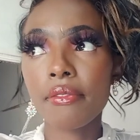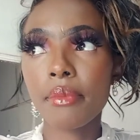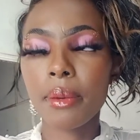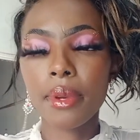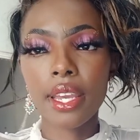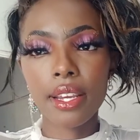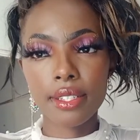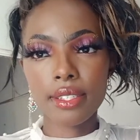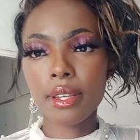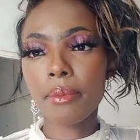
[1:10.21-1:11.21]
maybe get
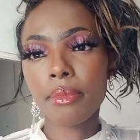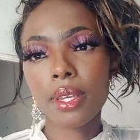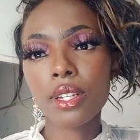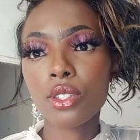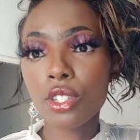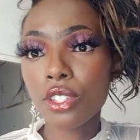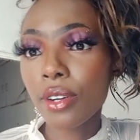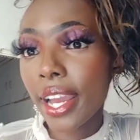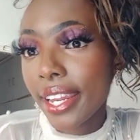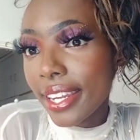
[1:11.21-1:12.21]
something to do,
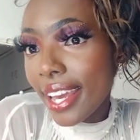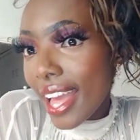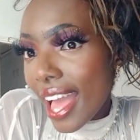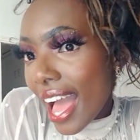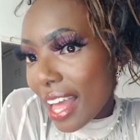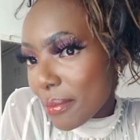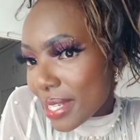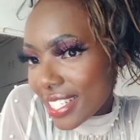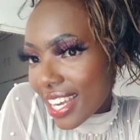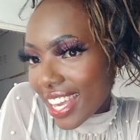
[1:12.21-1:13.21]
and I'll be
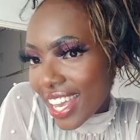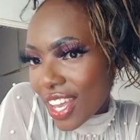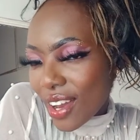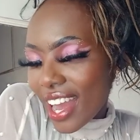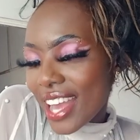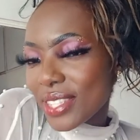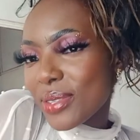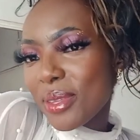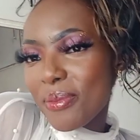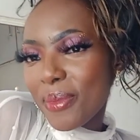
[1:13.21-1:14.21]
taking you guys
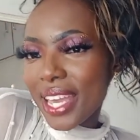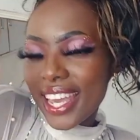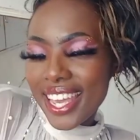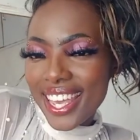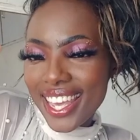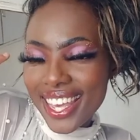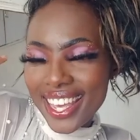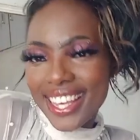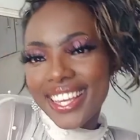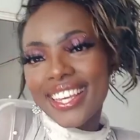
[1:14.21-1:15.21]
with me.